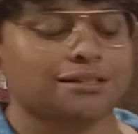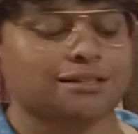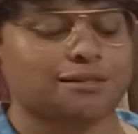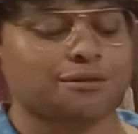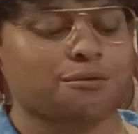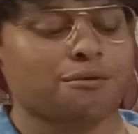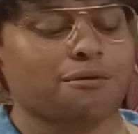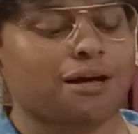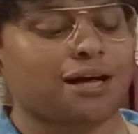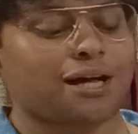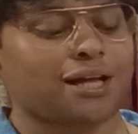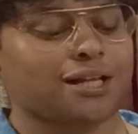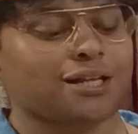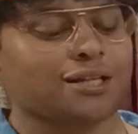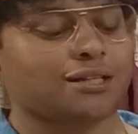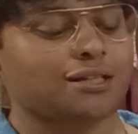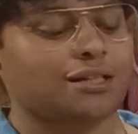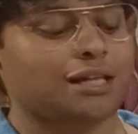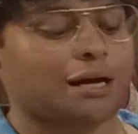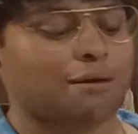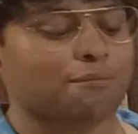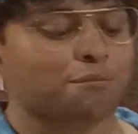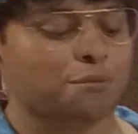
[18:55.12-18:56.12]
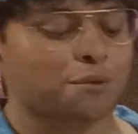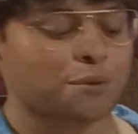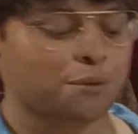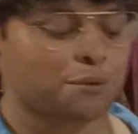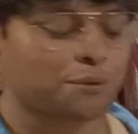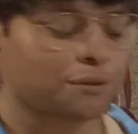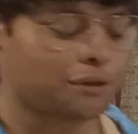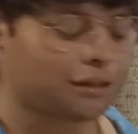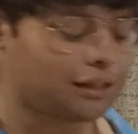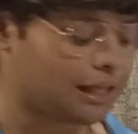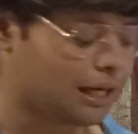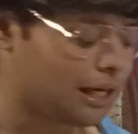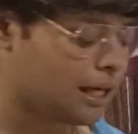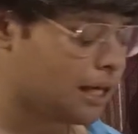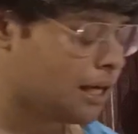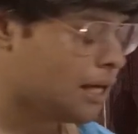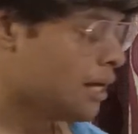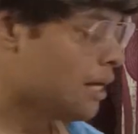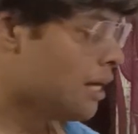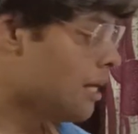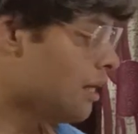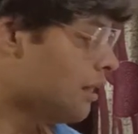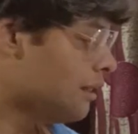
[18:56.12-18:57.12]
histoire d'amour.
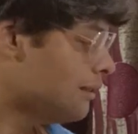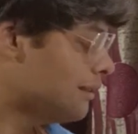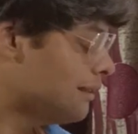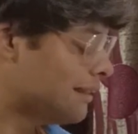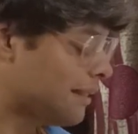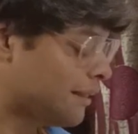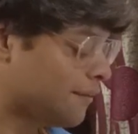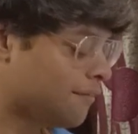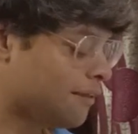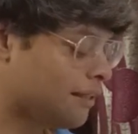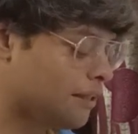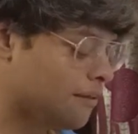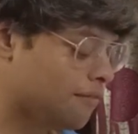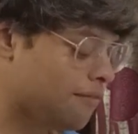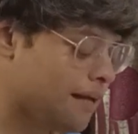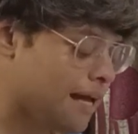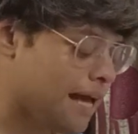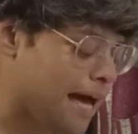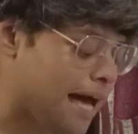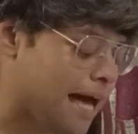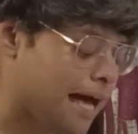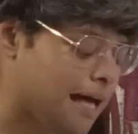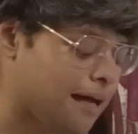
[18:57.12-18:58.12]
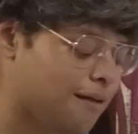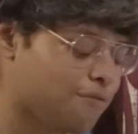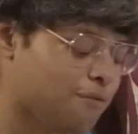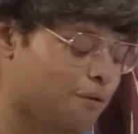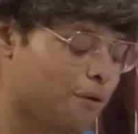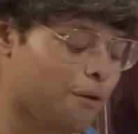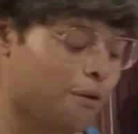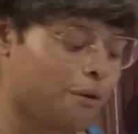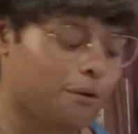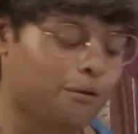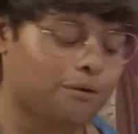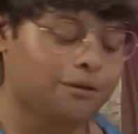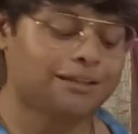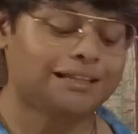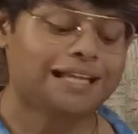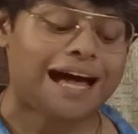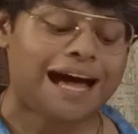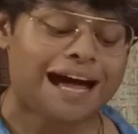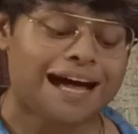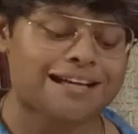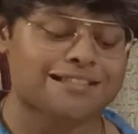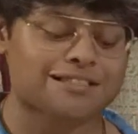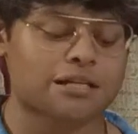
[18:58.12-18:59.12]
Seventh, we have en
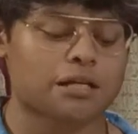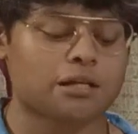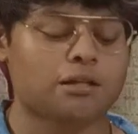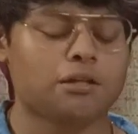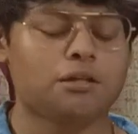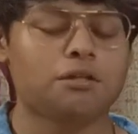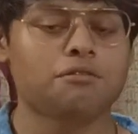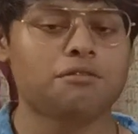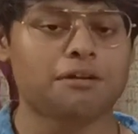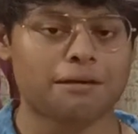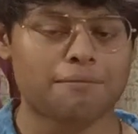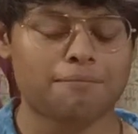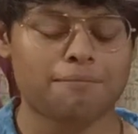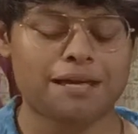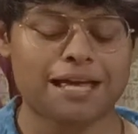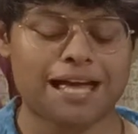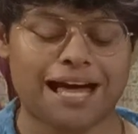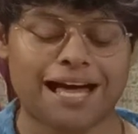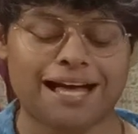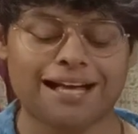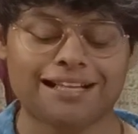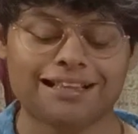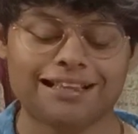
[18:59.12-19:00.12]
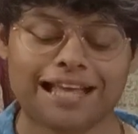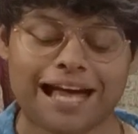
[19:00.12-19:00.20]
dash, très bien,